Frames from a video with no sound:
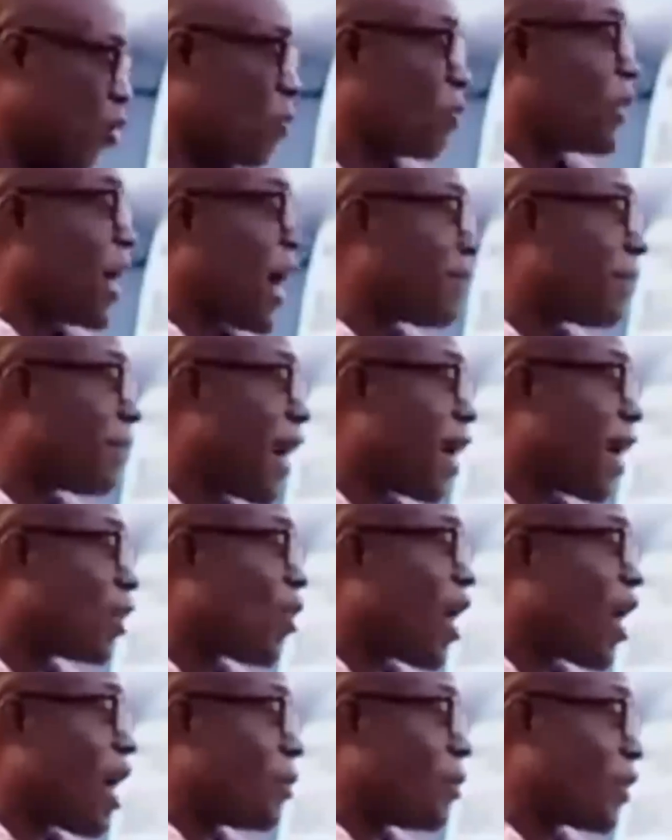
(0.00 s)
obi aba
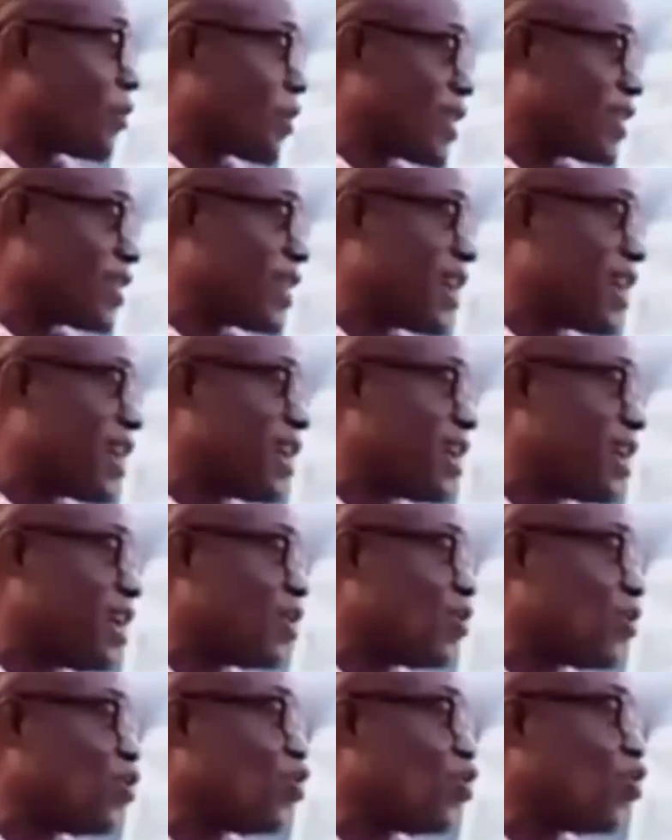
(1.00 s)
wa be hwe se
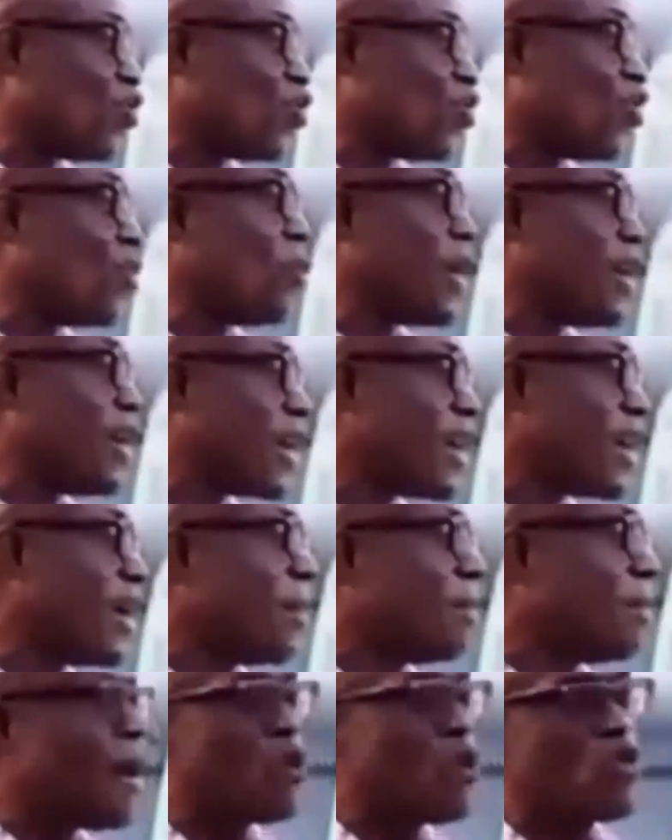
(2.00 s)
wo be ye
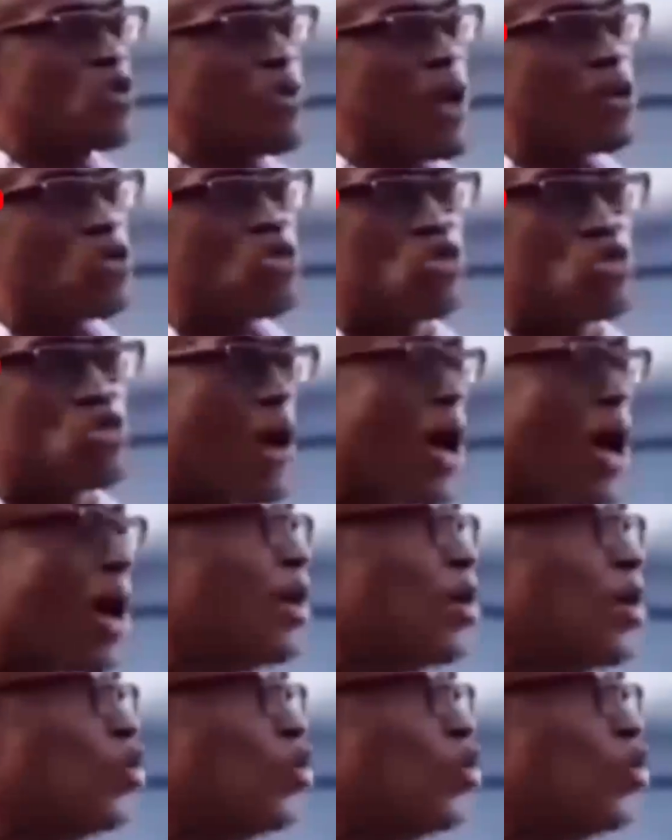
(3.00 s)
ba dwuma no so a